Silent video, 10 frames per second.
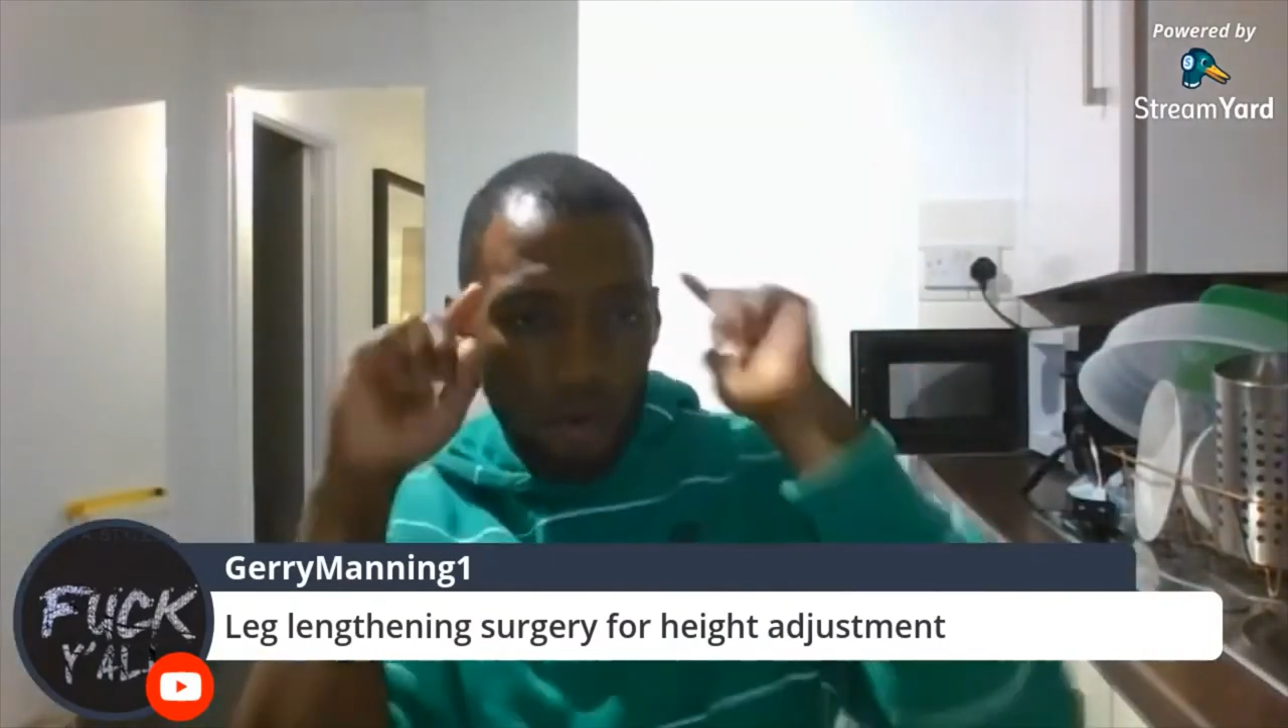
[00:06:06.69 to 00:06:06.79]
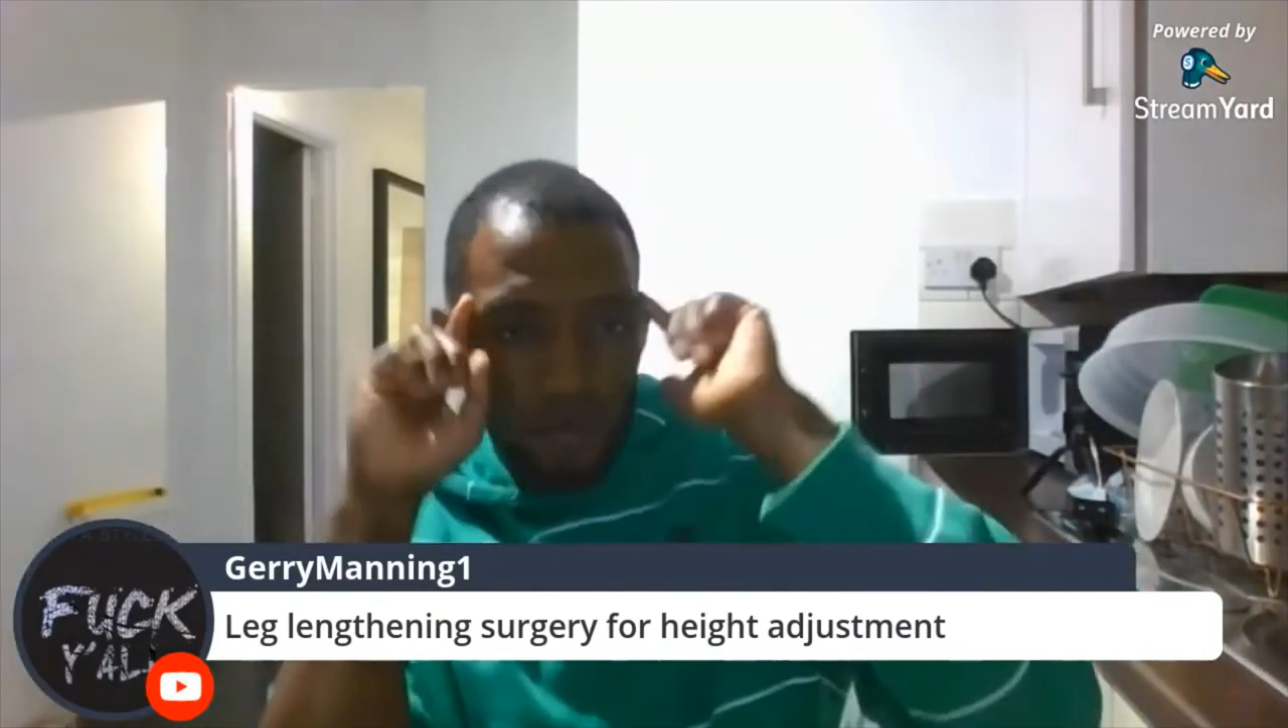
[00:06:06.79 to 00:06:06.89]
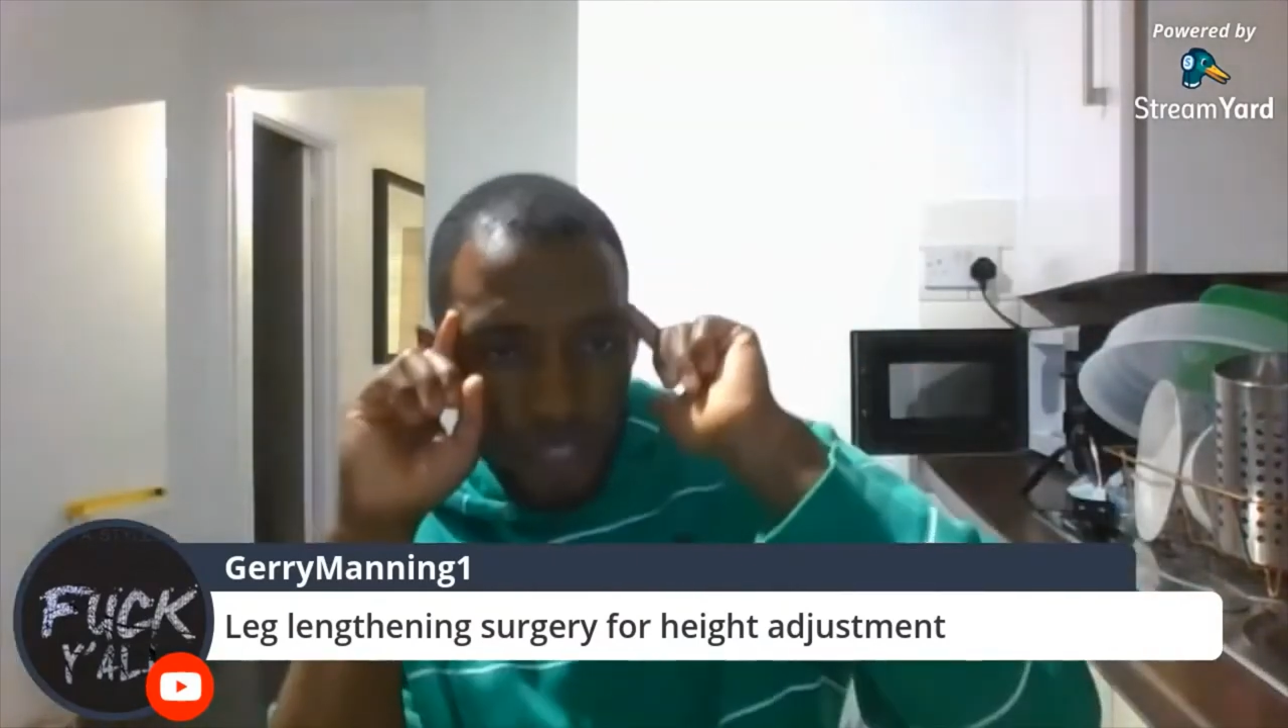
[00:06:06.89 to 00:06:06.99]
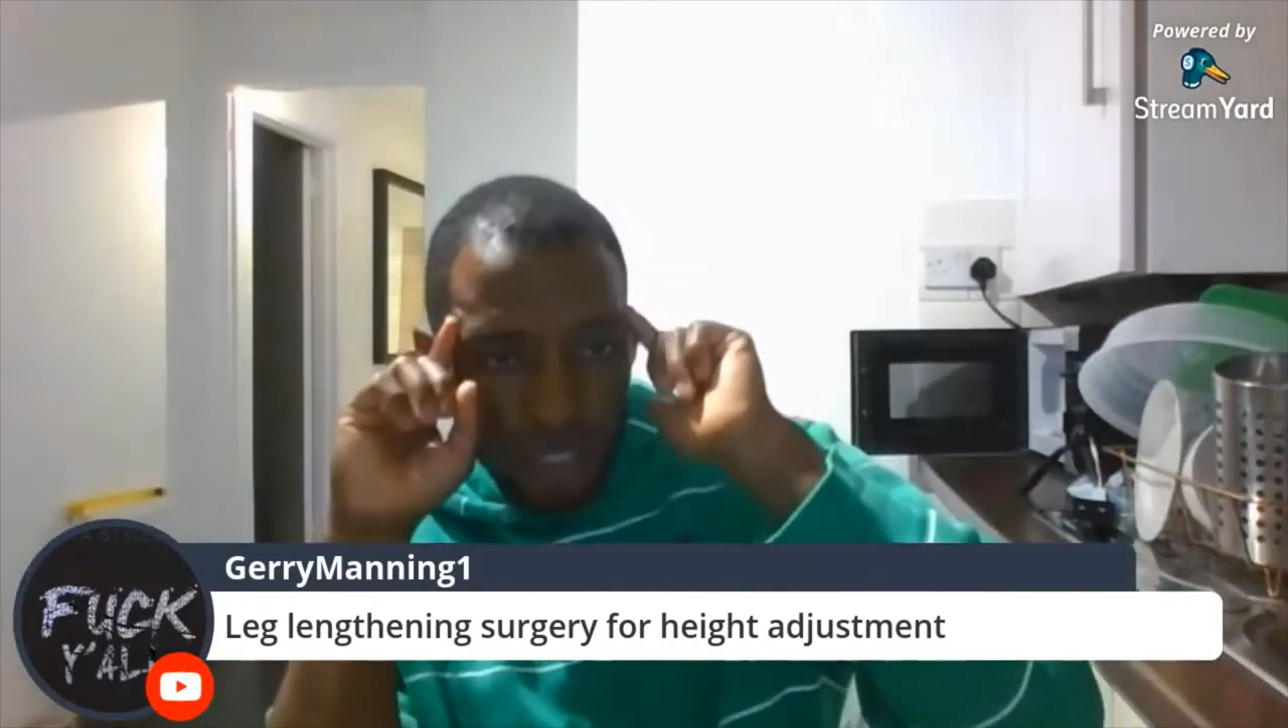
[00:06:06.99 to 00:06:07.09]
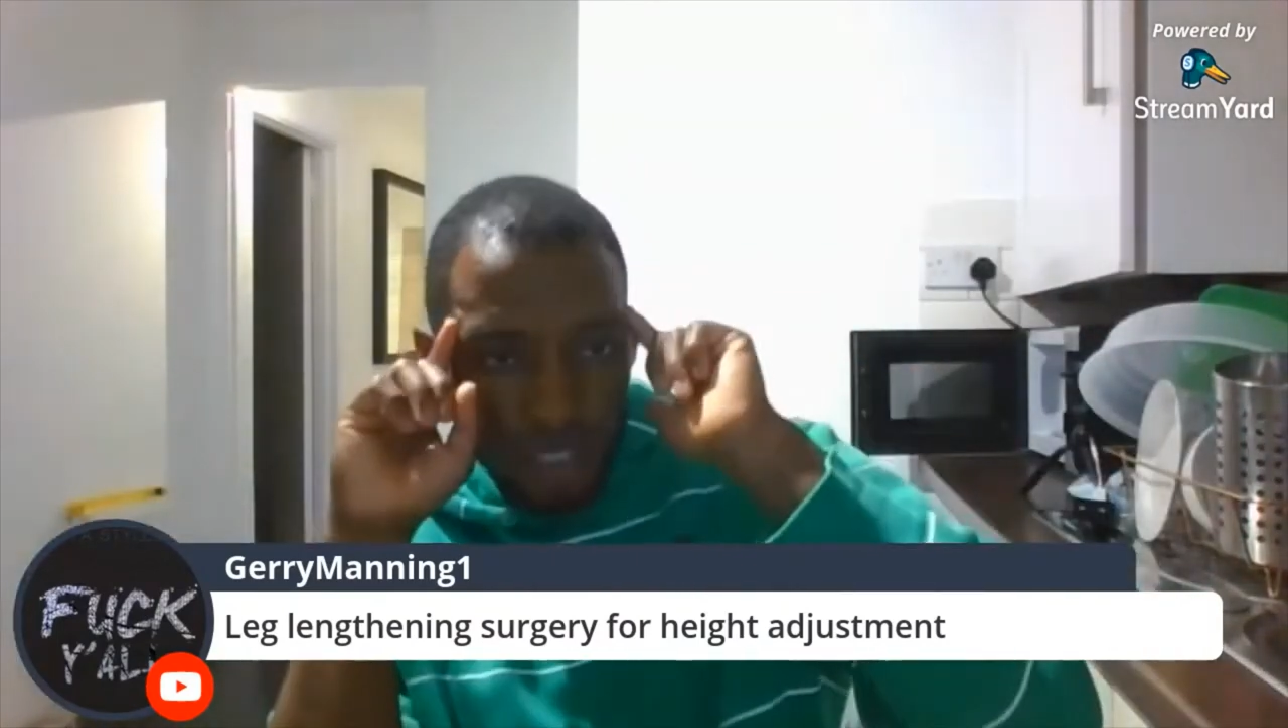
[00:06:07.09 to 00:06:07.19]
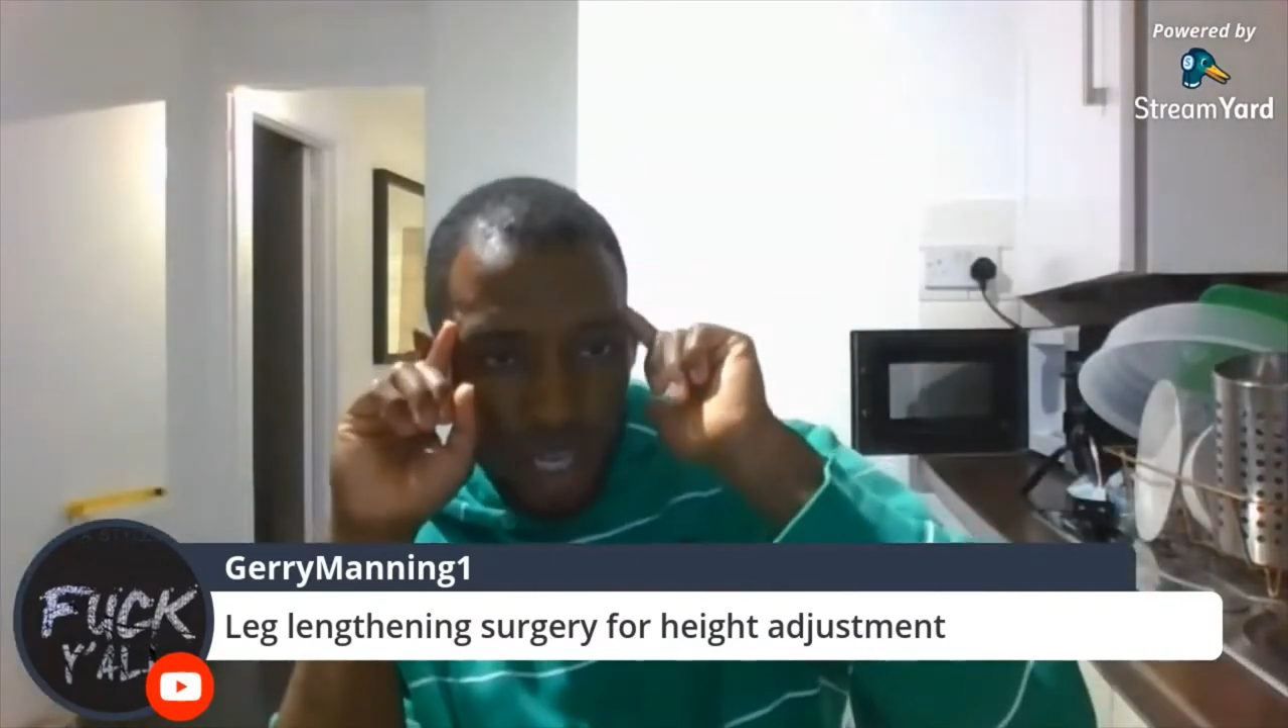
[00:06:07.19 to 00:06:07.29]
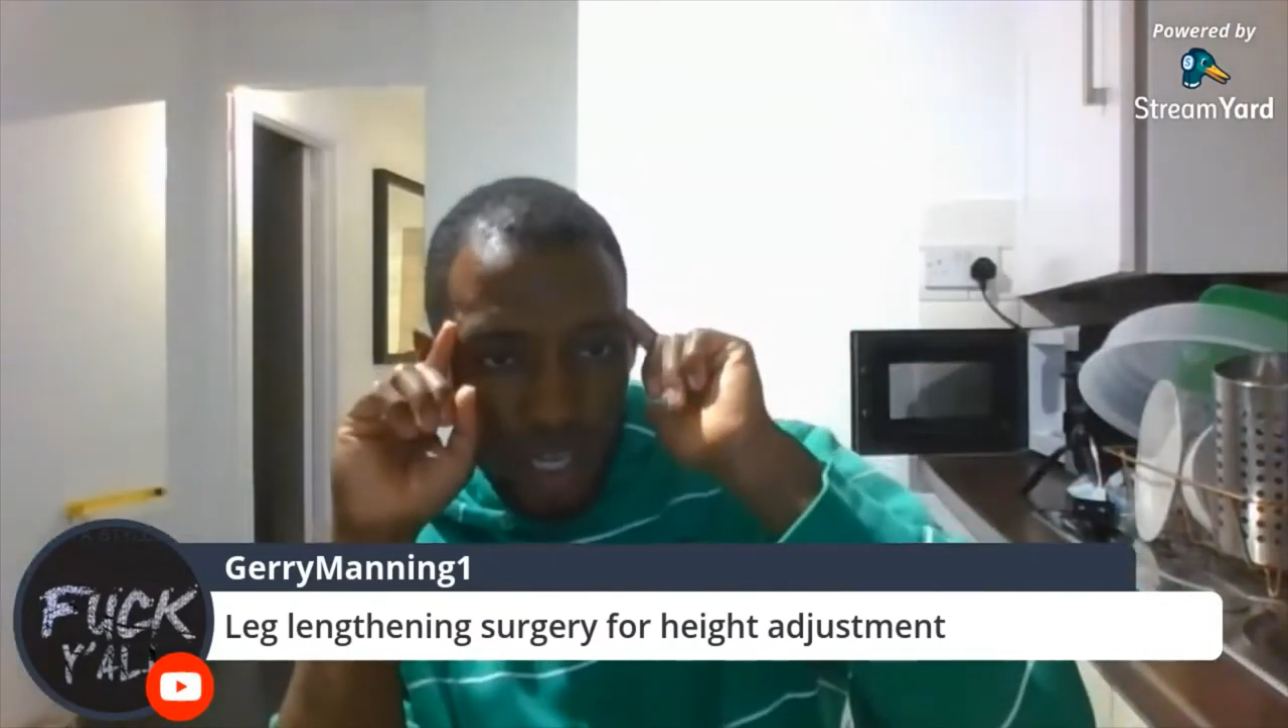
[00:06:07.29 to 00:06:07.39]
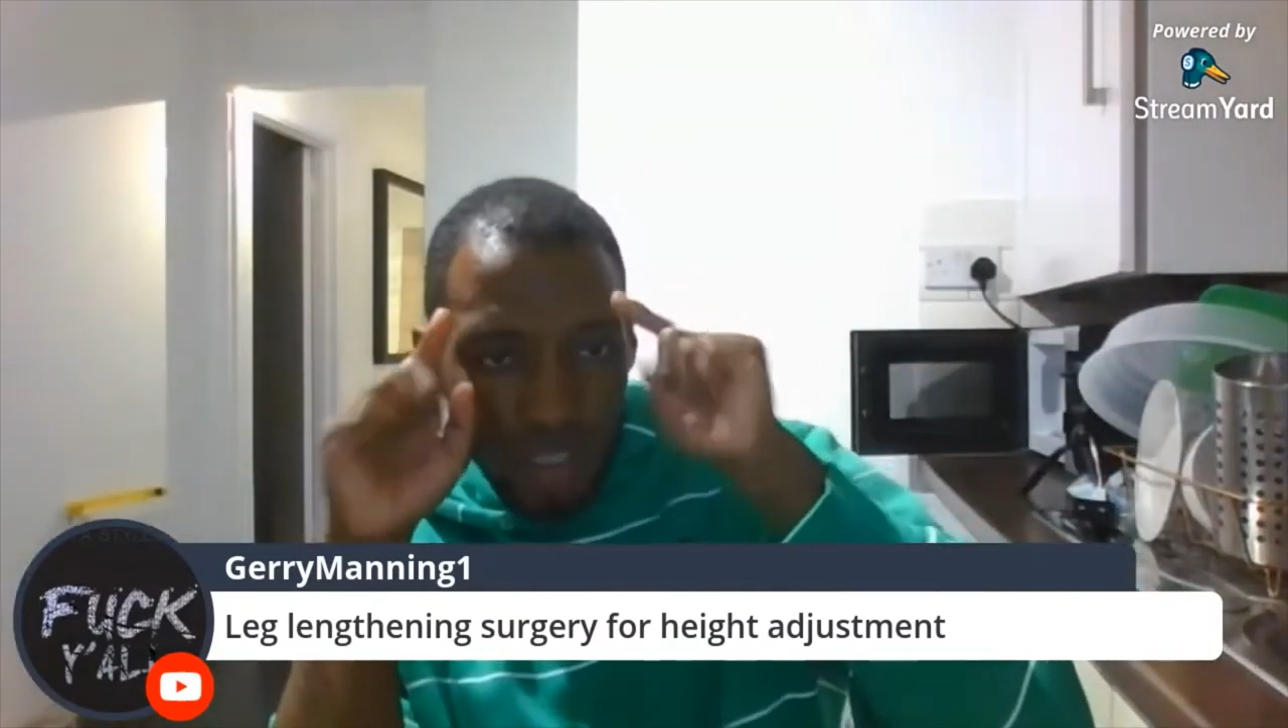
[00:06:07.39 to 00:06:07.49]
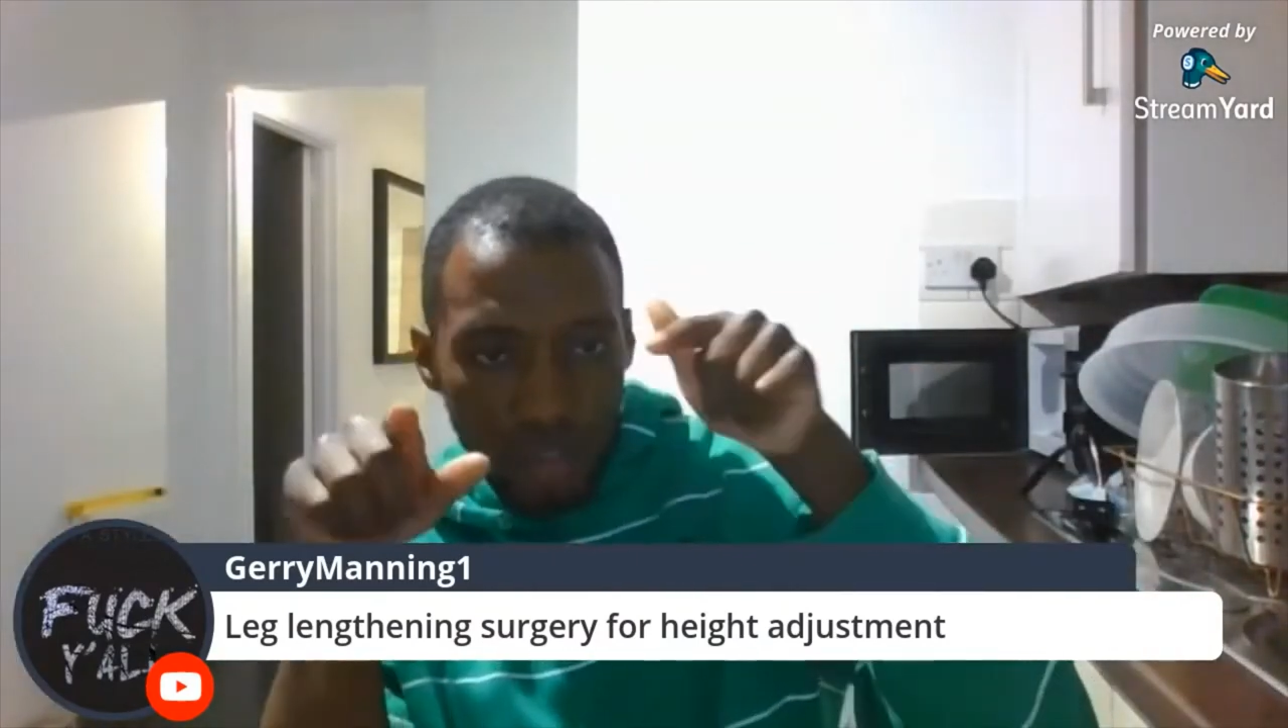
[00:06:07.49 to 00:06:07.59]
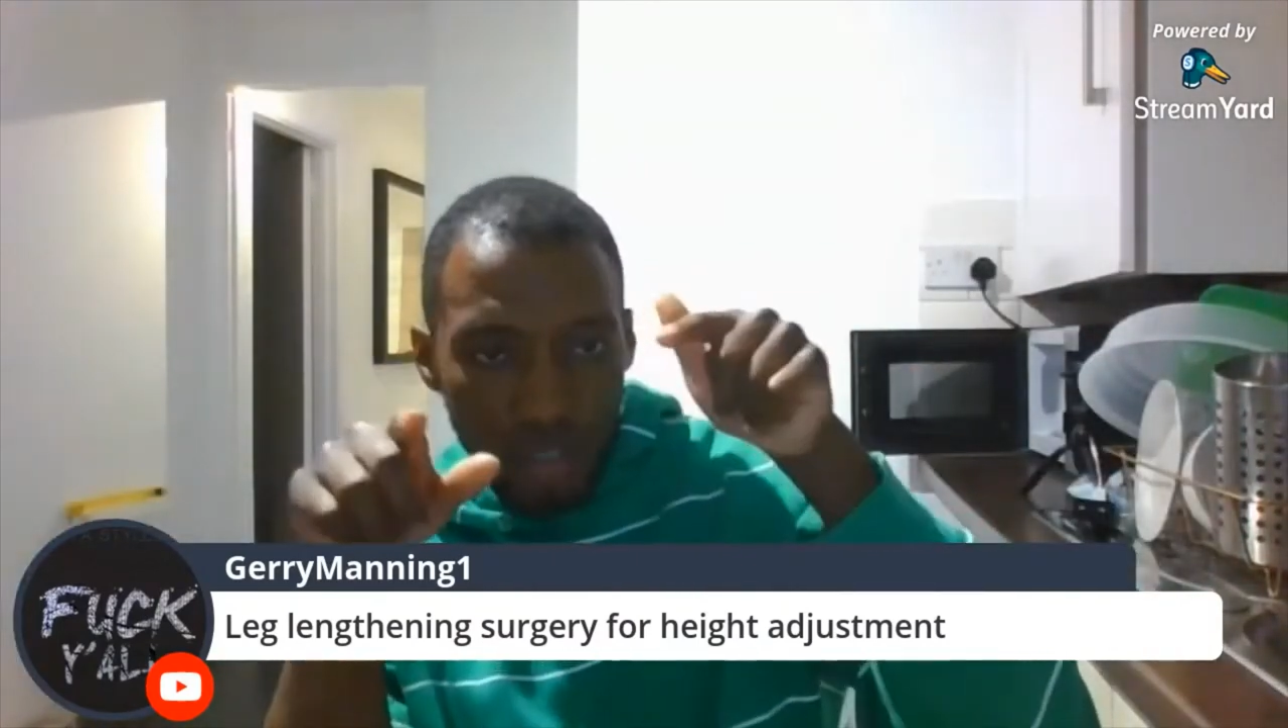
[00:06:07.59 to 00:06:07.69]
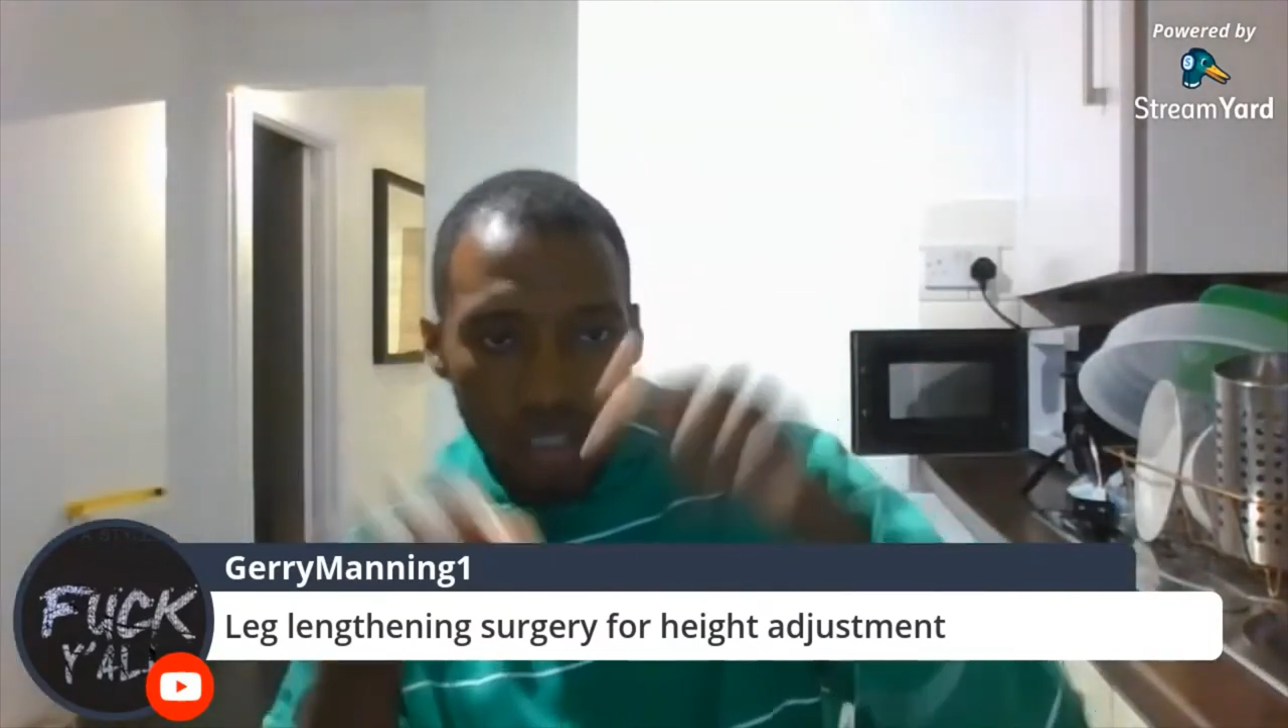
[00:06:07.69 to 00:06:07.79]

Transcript: LV shades